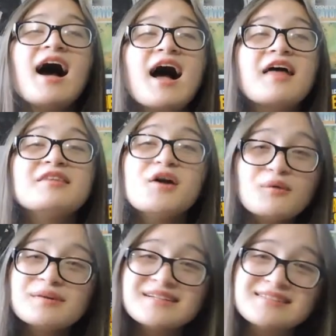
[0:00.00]
The
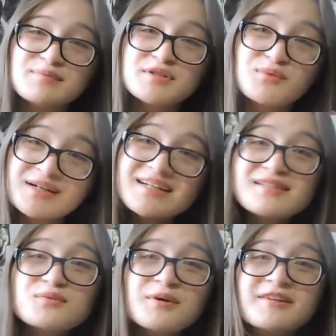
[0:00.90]
only exceptions when it
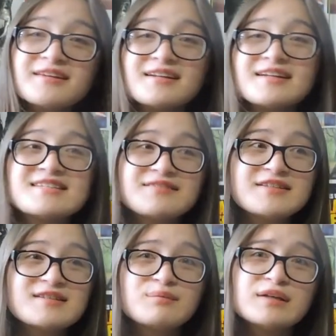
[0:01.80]
is worth it is if
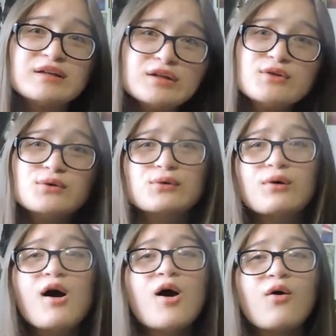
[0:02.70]
it's something new,
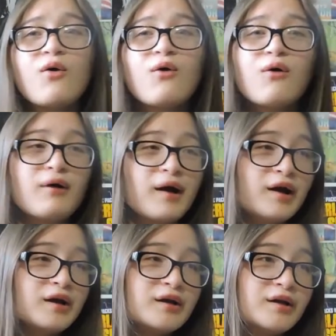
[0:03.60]
or
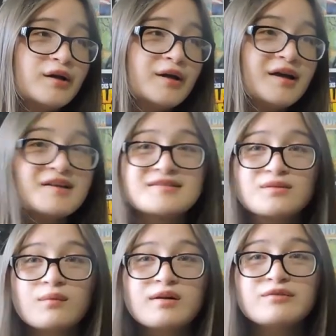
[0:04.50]
it's one of